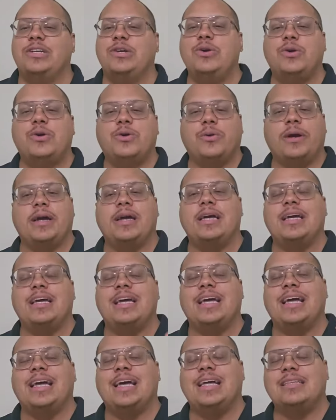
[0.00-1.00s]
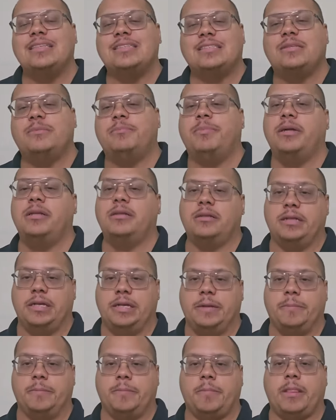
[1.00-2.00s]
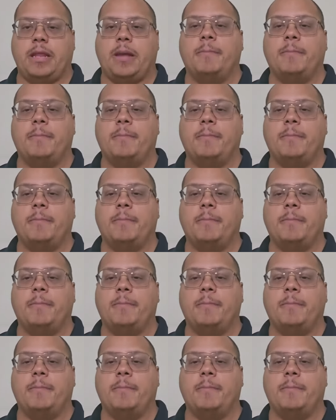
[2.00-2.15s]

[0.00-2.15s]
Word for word: you create instability,